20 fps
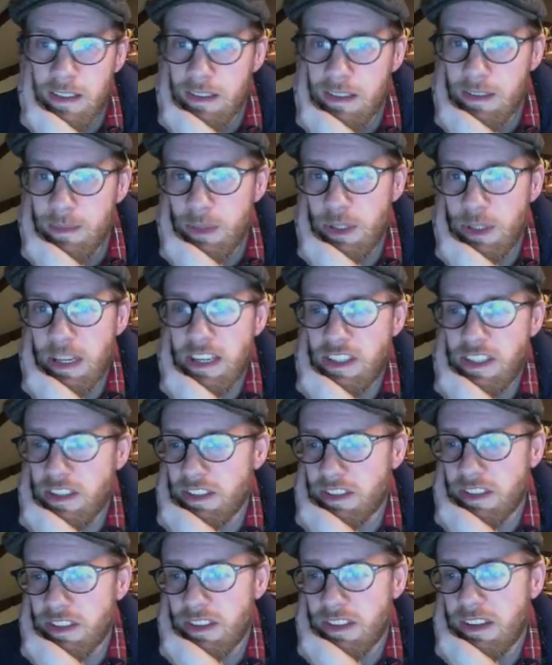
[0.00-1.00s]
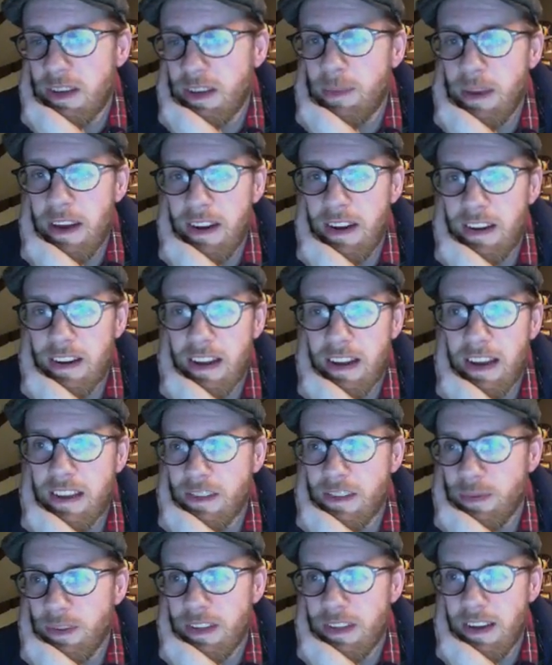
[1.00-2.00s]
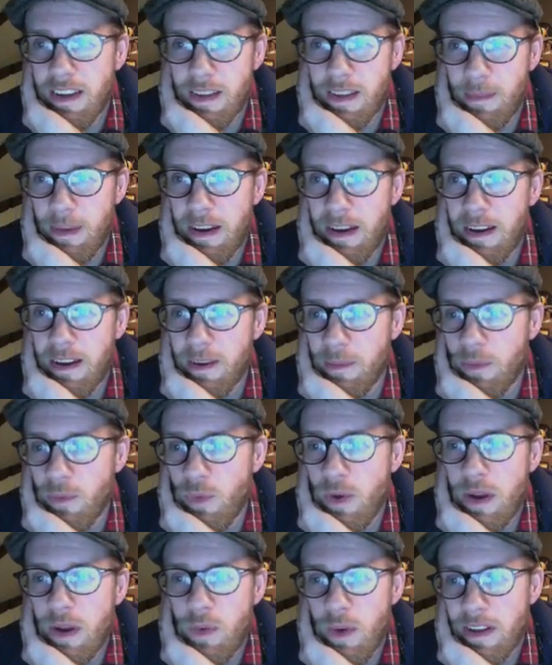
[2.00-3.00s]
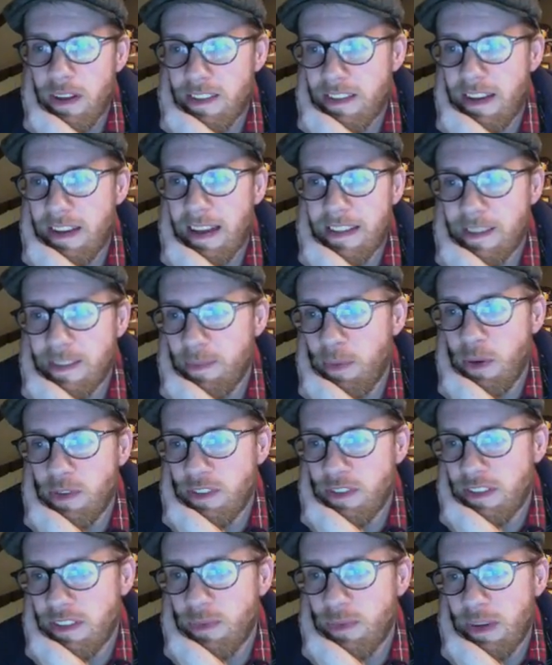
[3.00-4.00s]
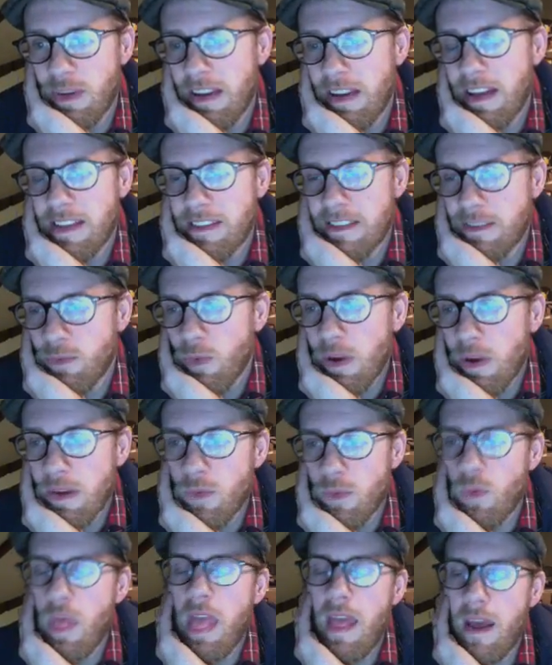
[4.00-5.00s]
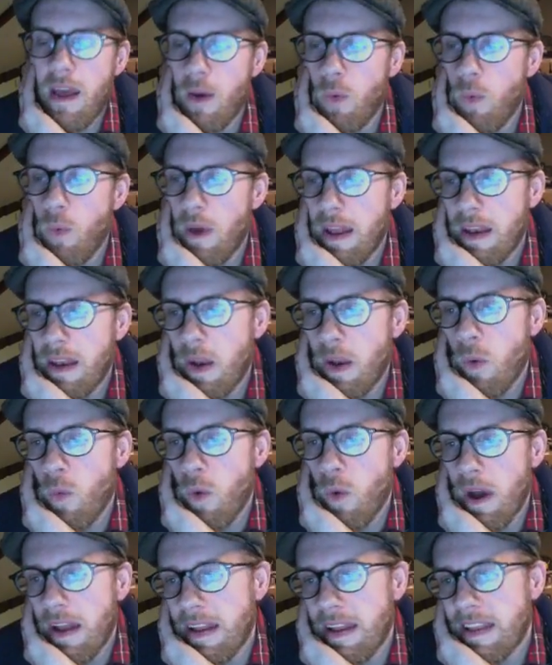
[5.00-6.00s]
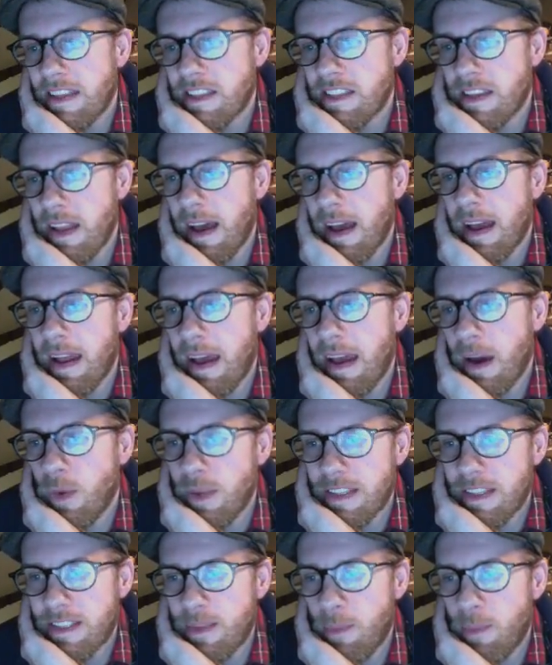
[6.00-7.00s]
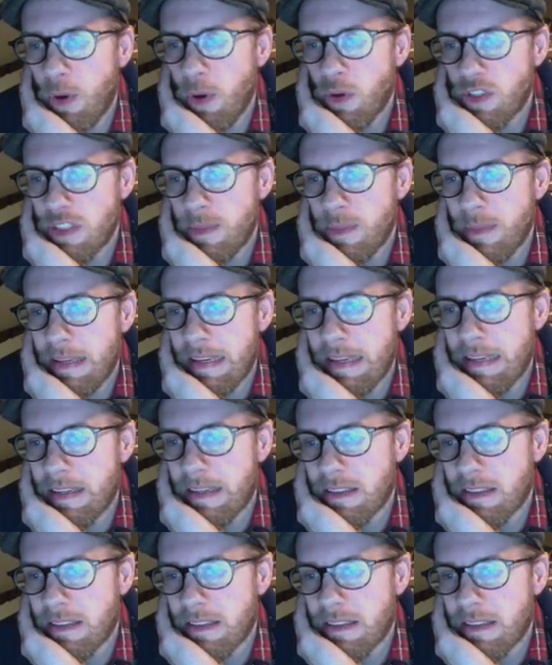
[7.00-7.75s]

Mutations. Help me out here, guys. We talked about them. When what's not supposed to, when what is not how it's supposed to be.